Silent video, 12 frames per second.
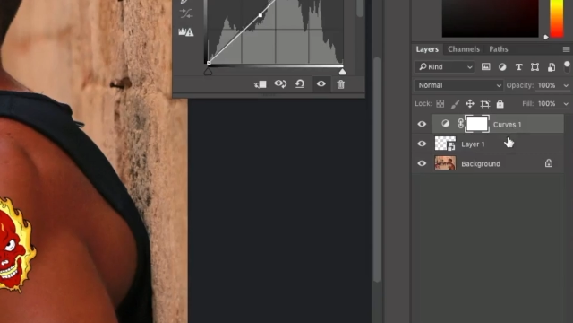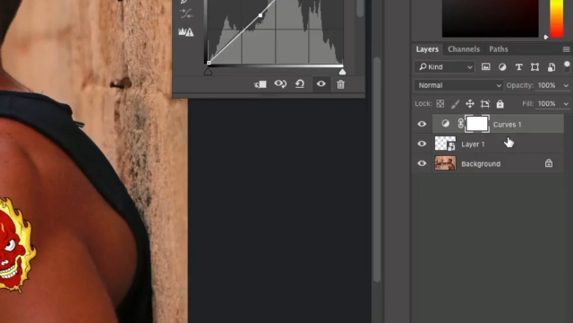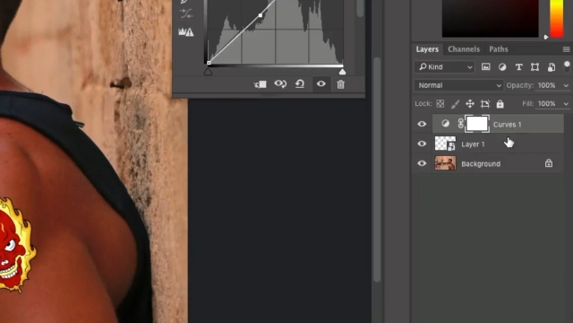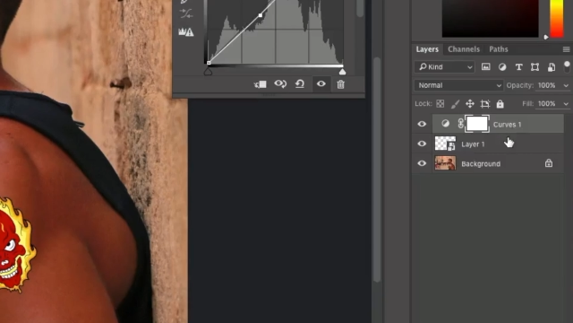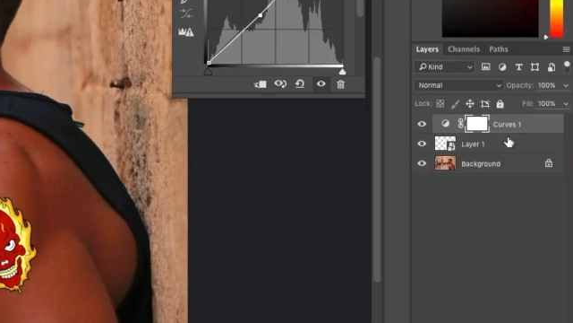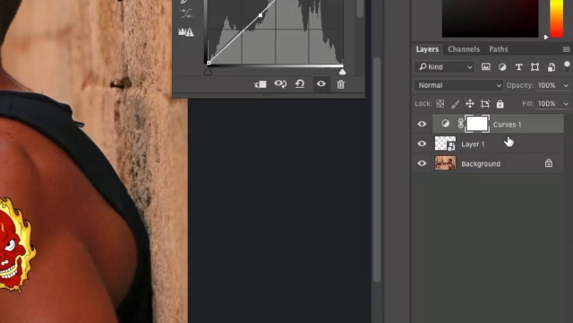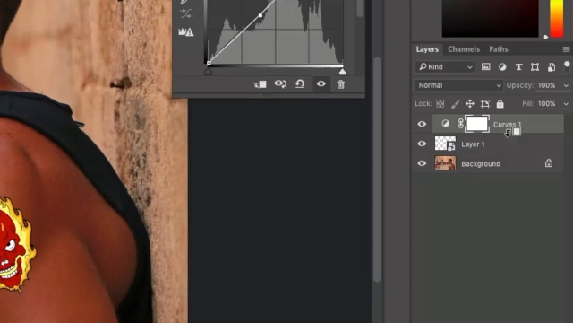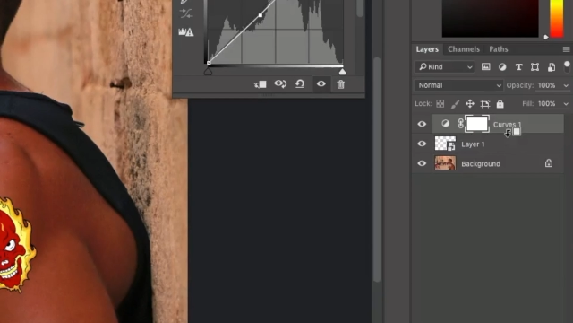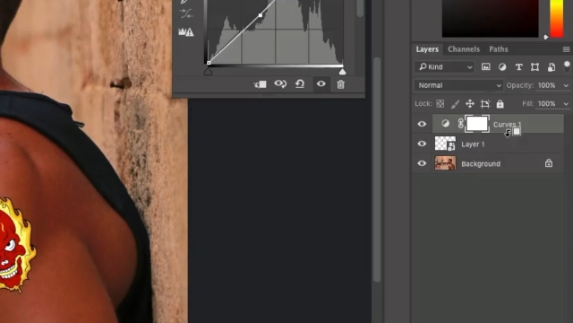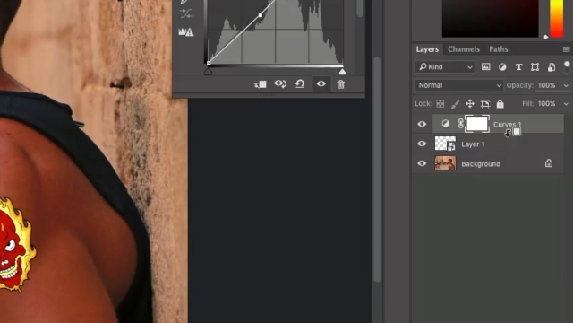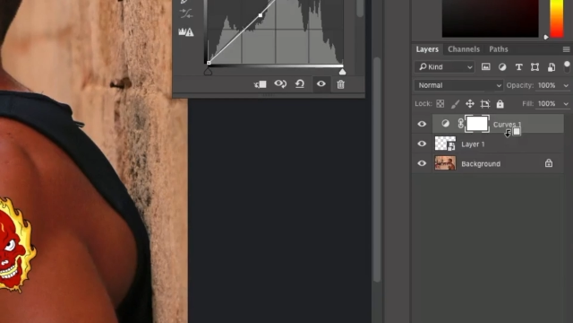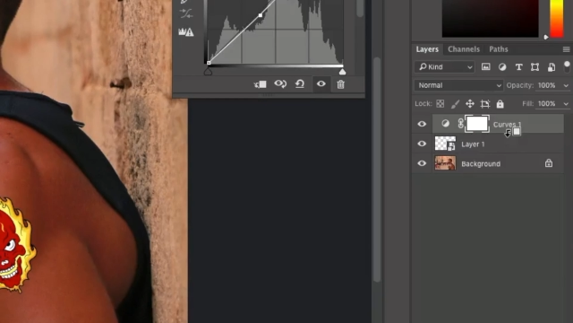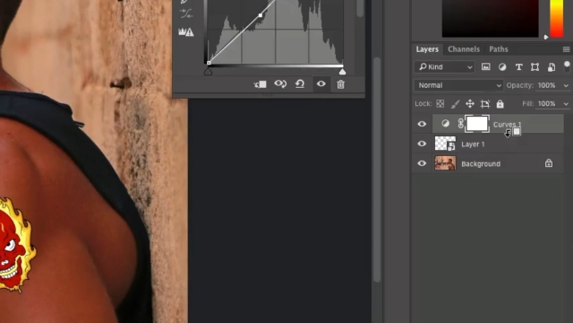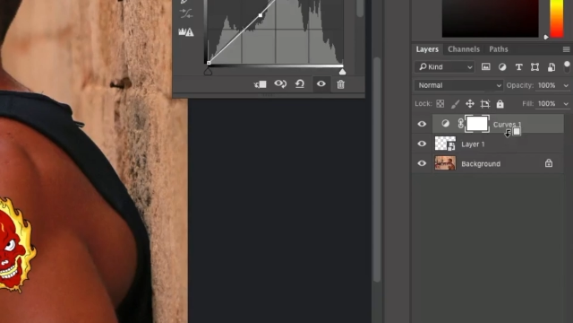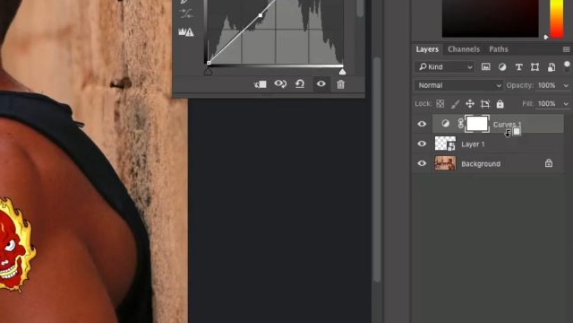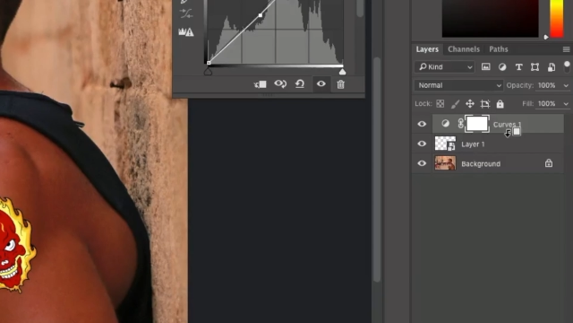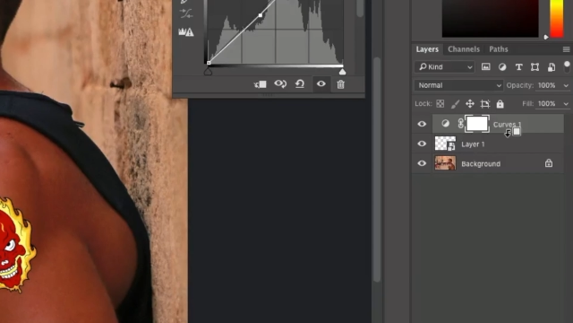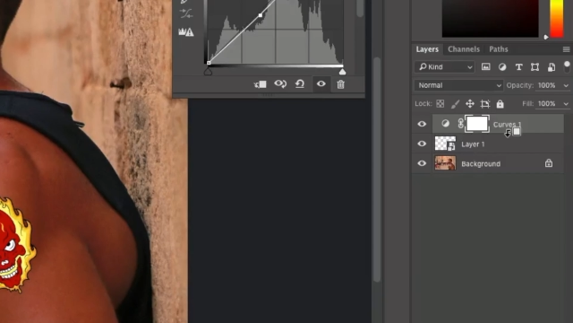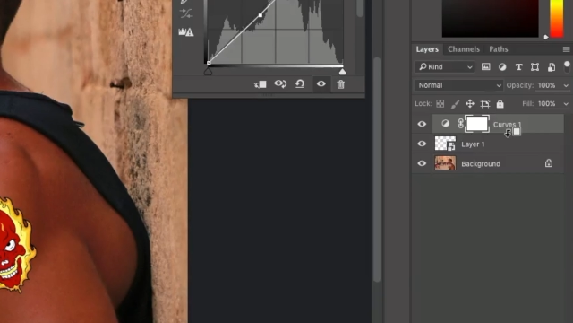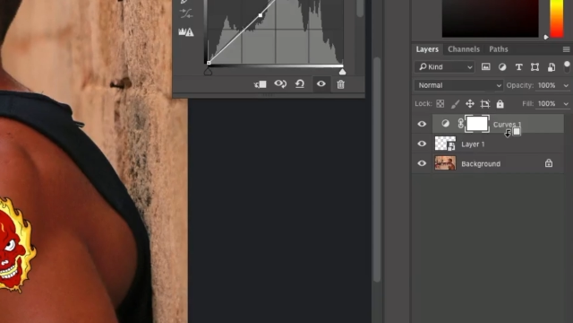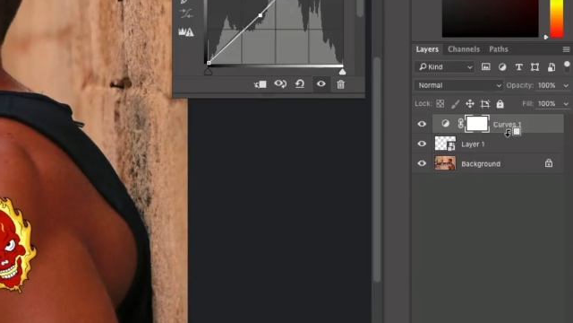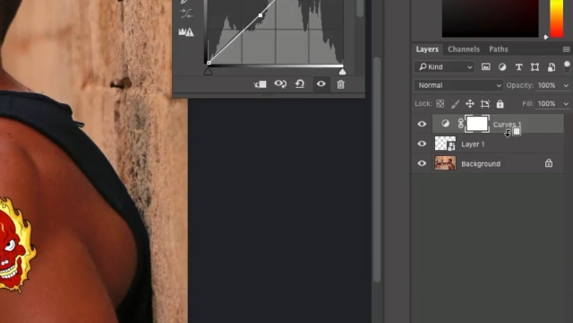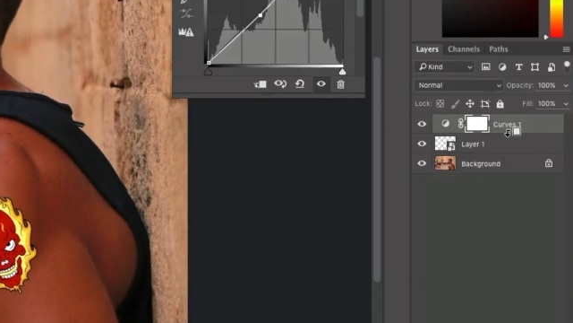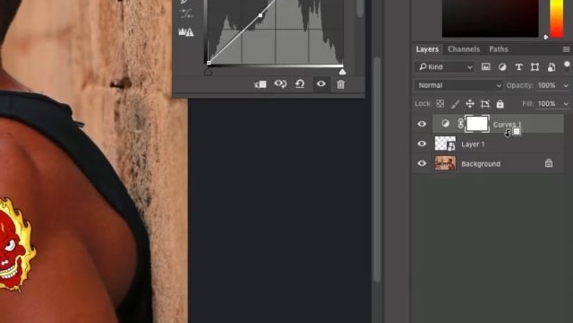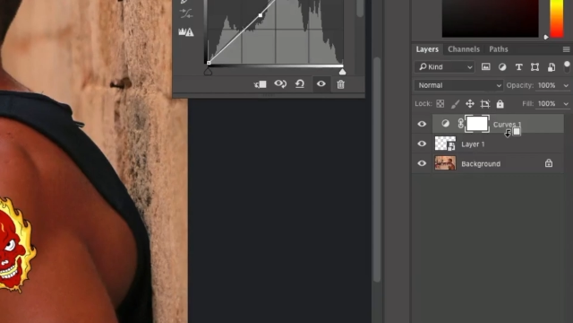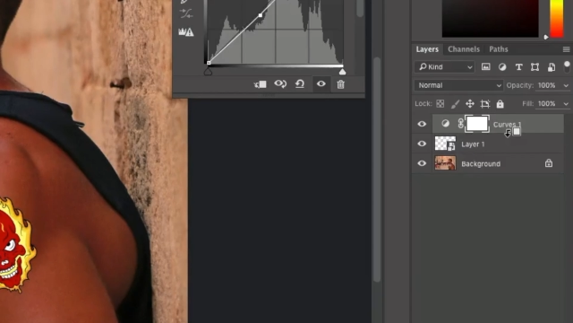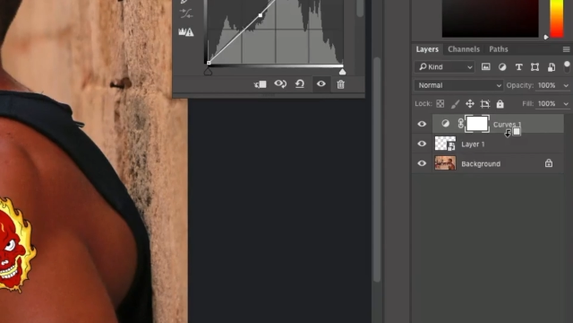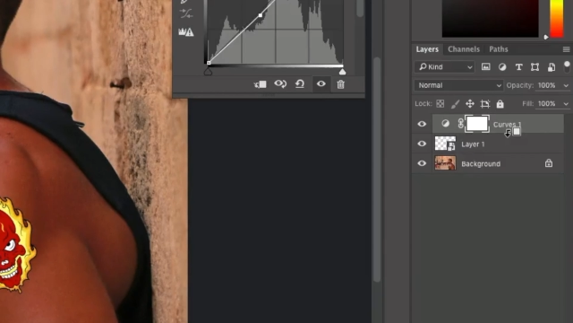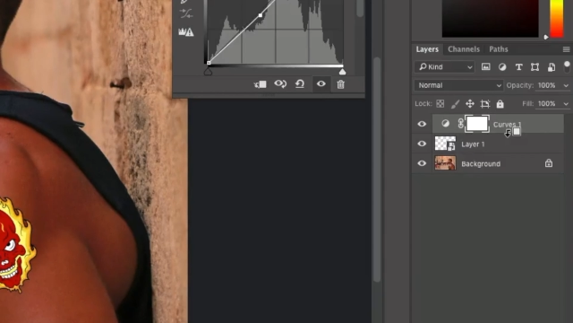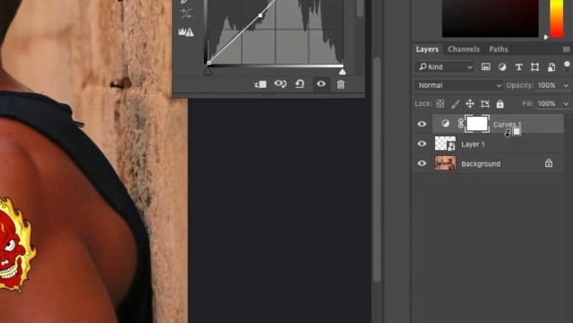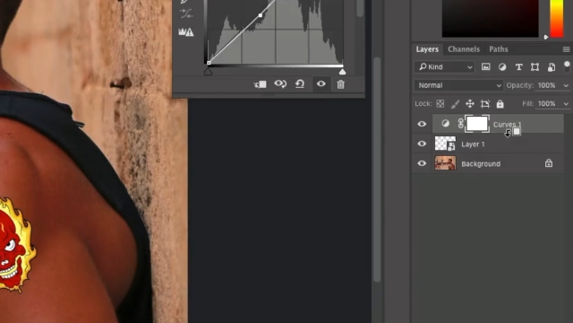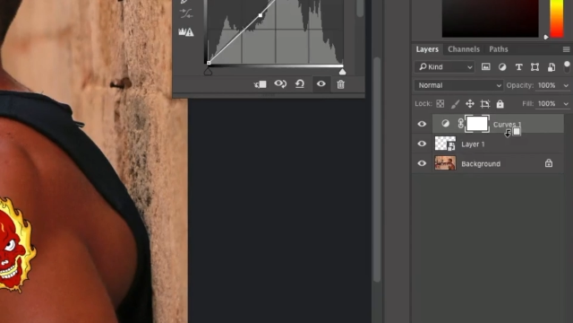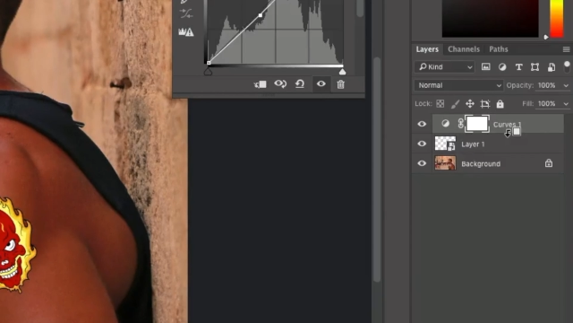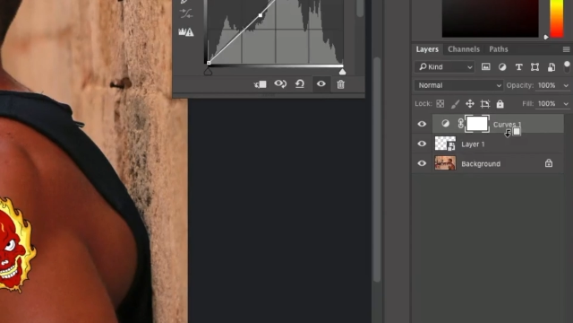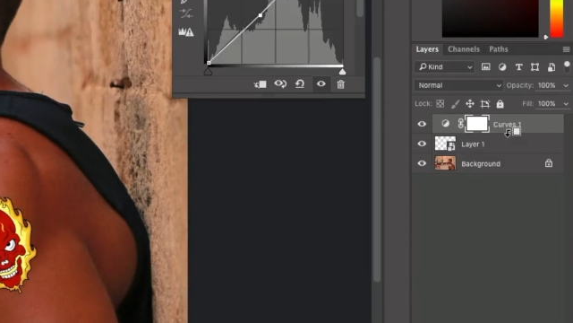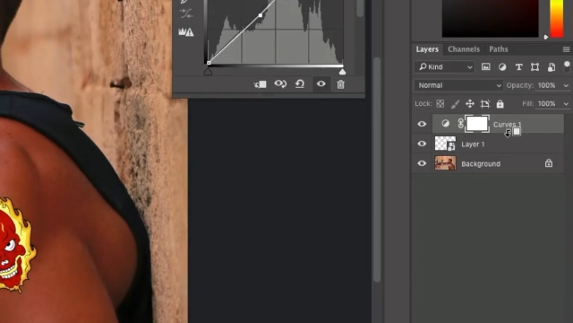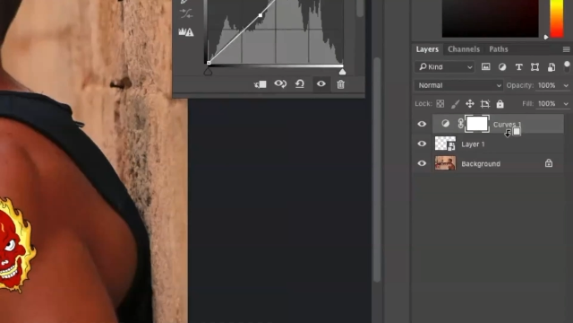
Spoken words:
No face is visible, so there are no lips to read.